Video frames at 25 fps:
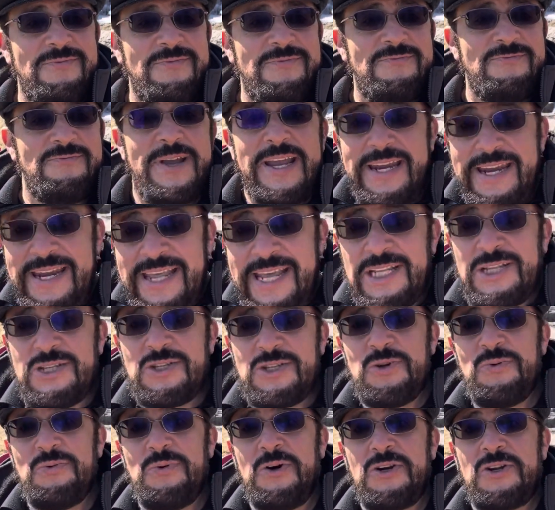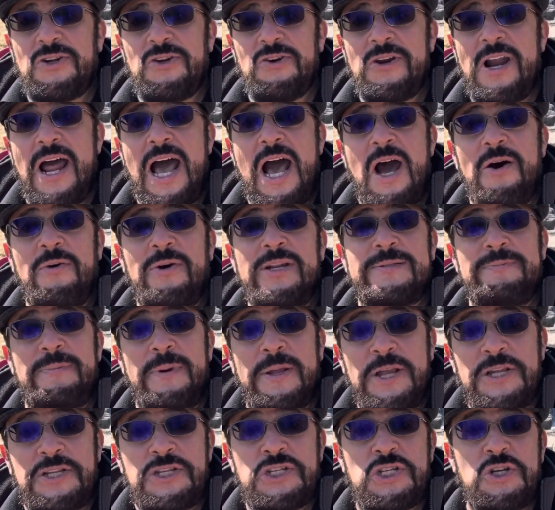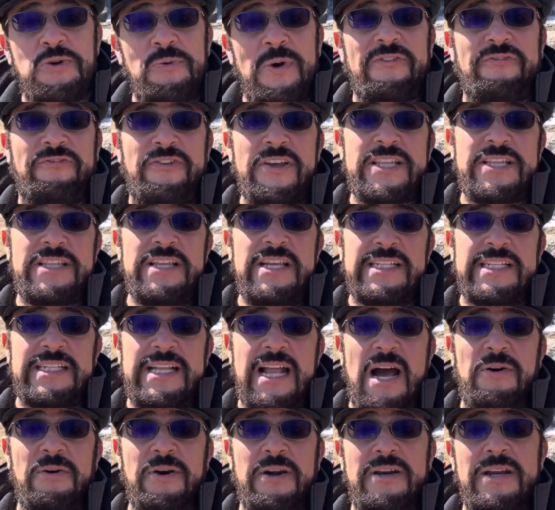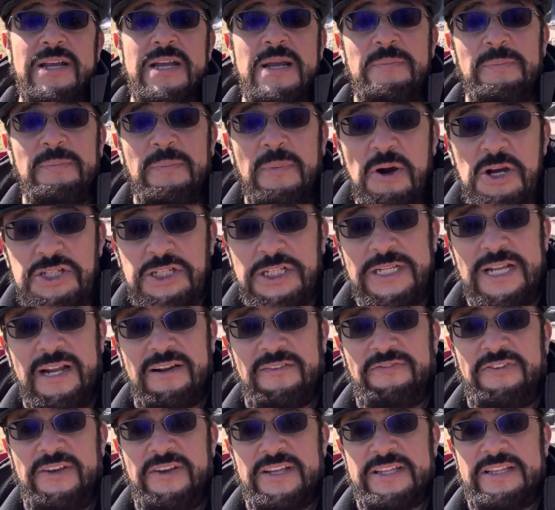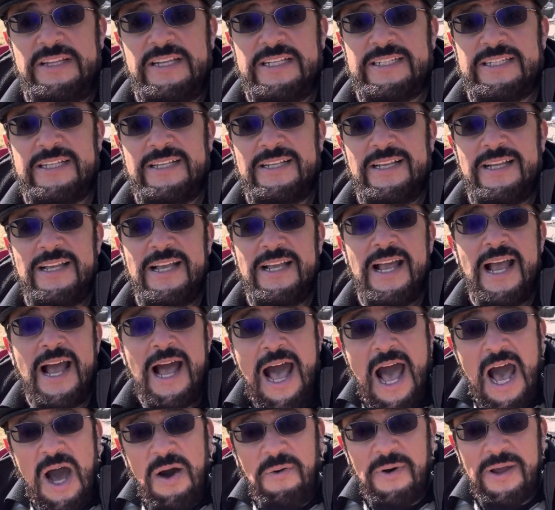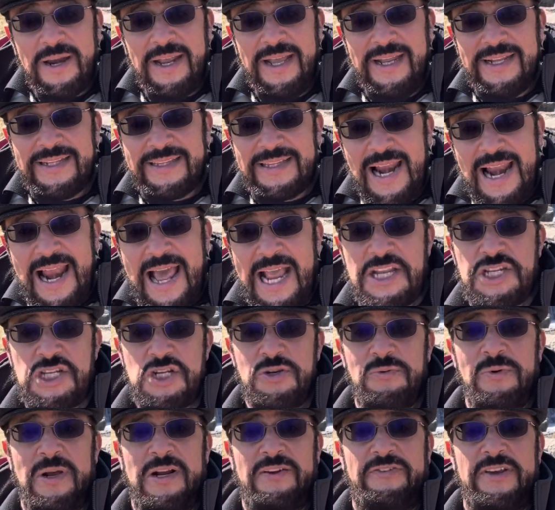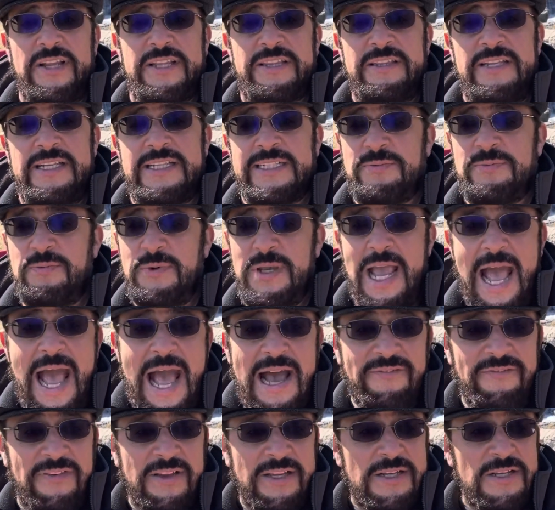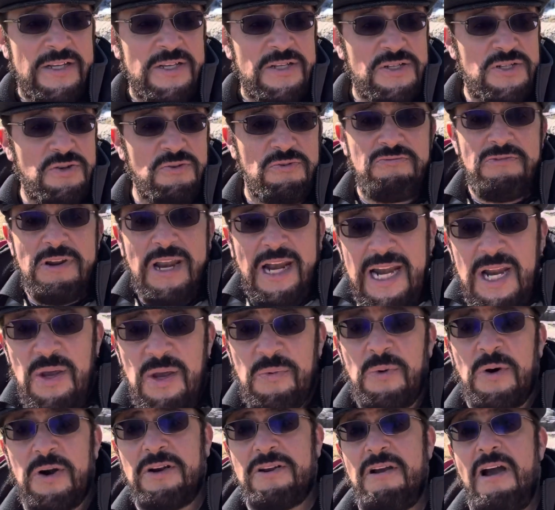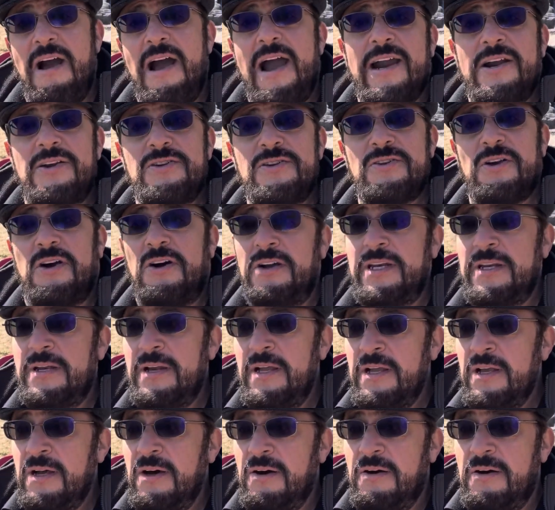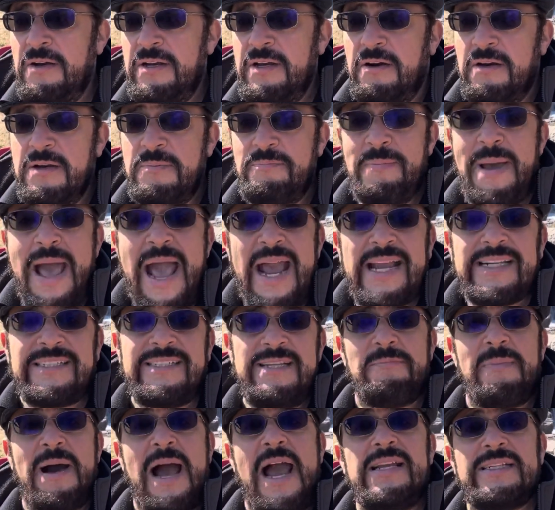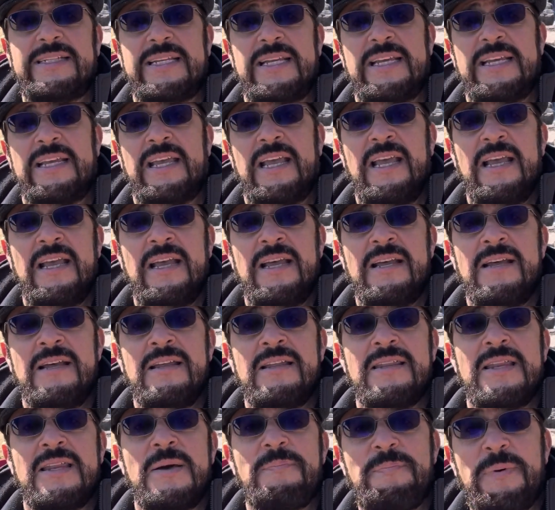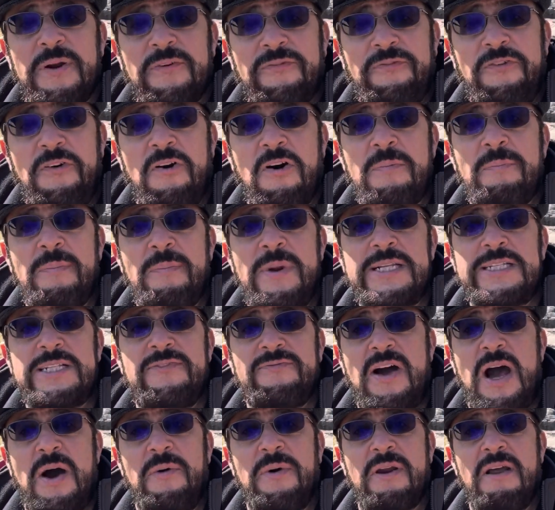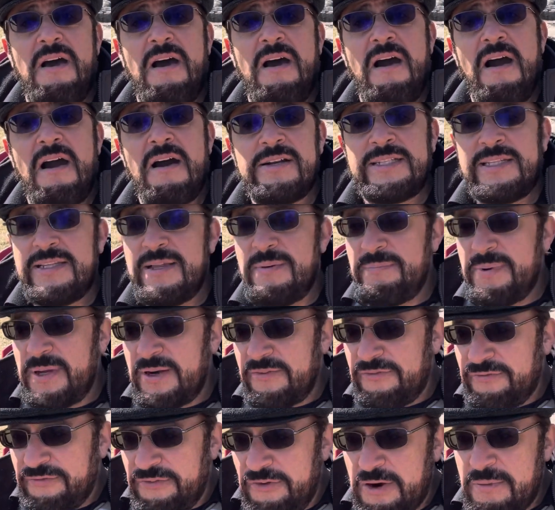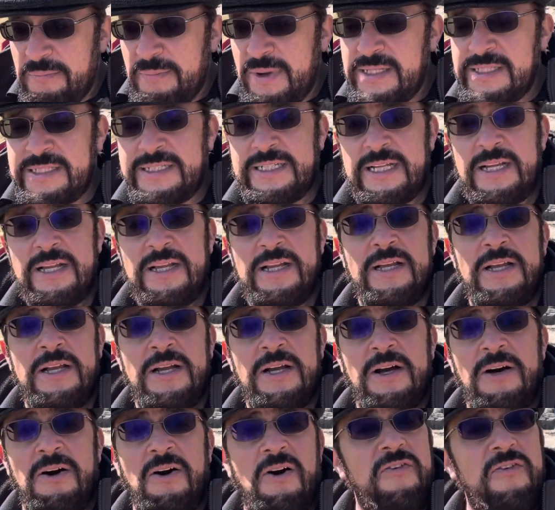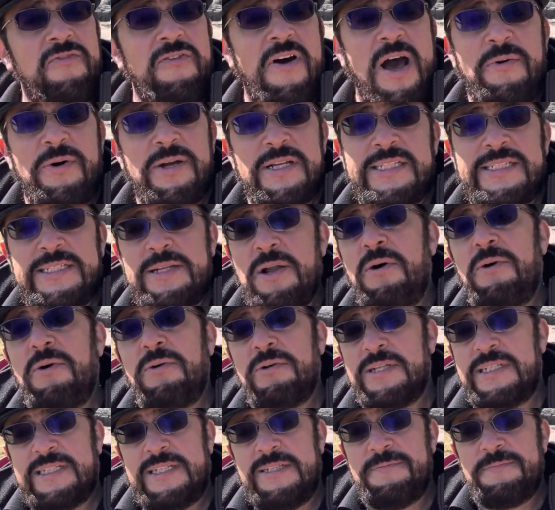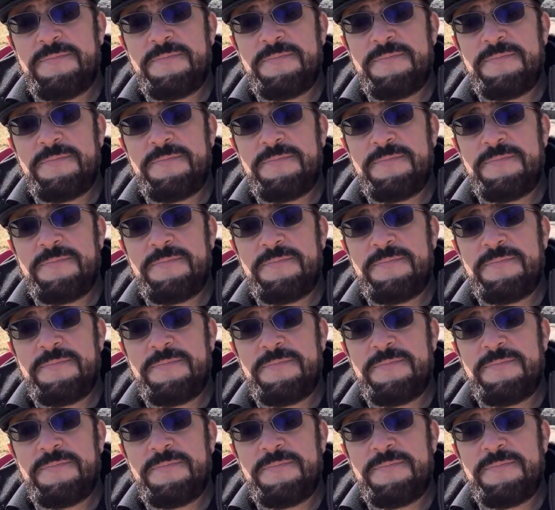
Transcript: We need to work on our spiritual fitness, our emotional fitness, our intellectual fitness. We have to really work hard on maximizing the performance of our hearts, the performance of our souls.